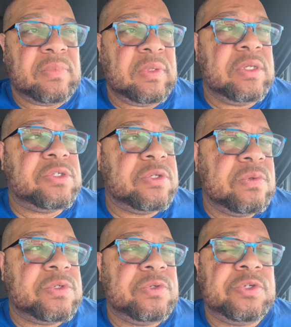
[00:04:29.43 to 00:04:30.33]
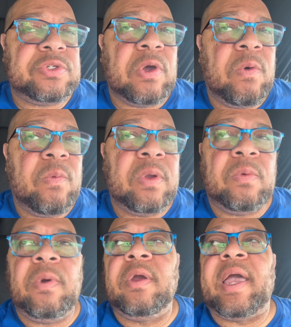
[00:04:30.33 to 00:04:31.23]
Students who just don't want to
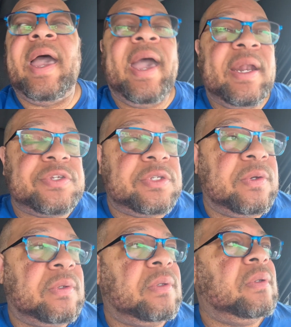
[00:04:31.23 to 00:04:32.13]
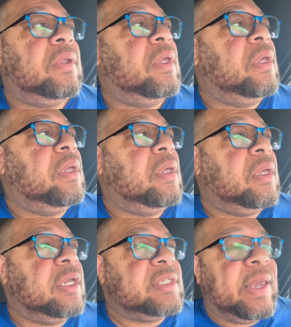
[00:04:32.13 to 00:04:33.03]
work. I had a student,
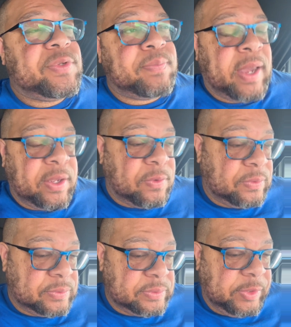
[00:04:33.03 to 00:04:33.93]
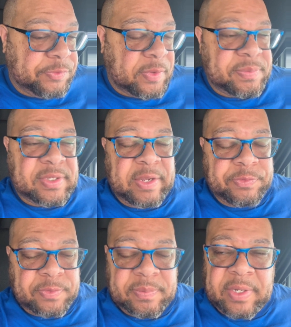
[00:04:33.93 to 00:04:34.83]
his name was Michael. He was from
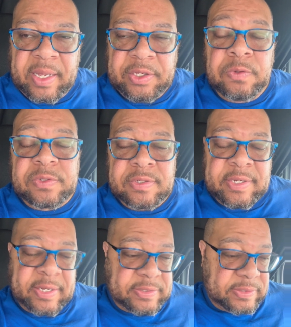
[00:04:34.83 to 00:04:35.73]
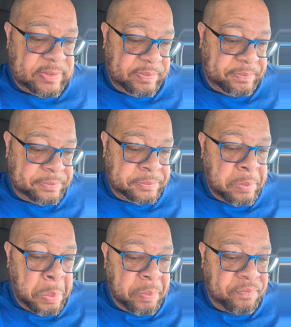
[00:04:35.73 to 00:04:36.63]
Houston, Texas.
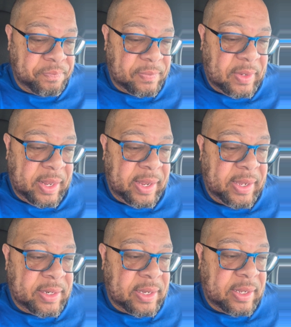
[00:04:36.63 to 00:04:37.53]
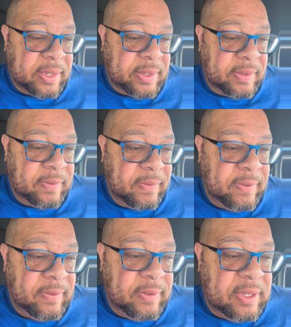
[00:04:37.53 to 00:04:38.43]
And
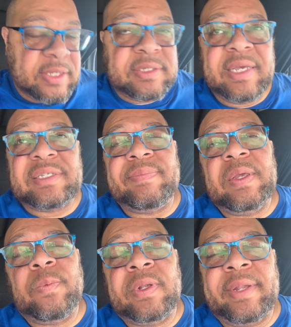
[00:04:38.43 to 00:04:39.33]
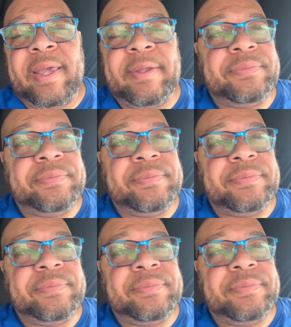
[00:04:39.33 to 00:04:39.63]
he says to me one day,